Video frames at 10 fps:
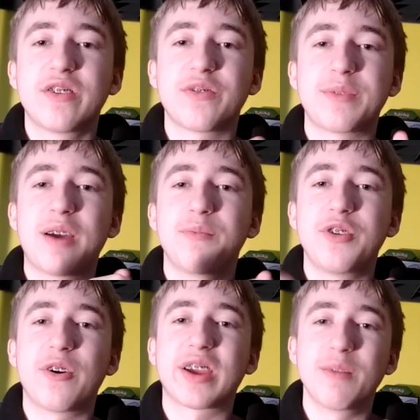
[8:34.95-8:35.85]
sometimes,
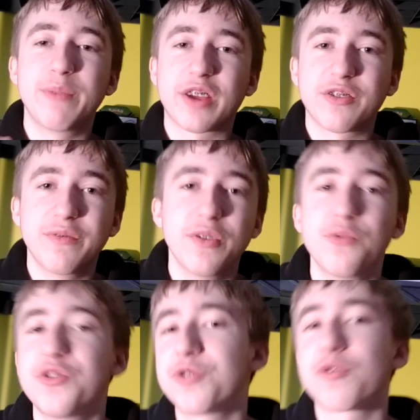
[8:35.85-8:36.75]
you know, I get a mix of
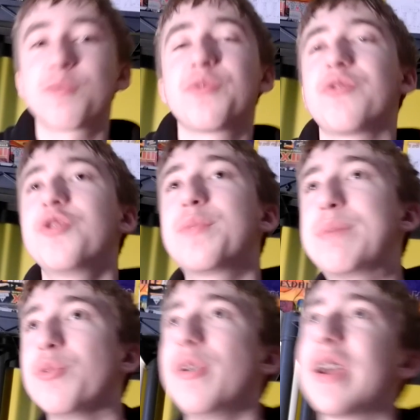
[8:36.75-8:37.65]
those two groups, new
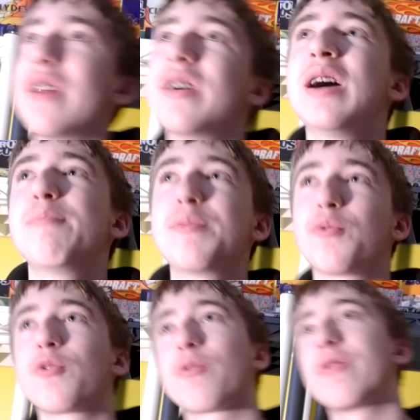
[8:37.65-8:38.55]
people and
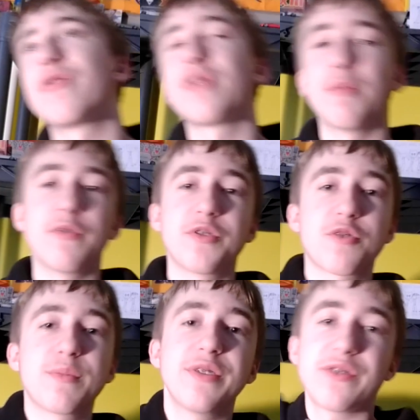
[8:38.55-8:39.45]
people who are in some of the
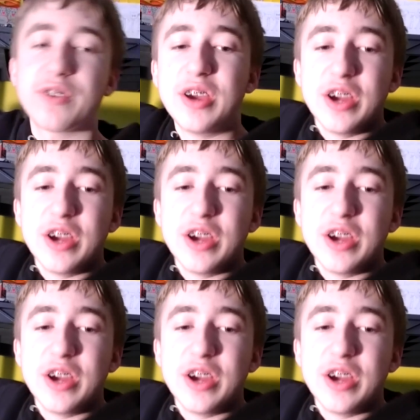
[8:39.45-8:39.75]
tournaments.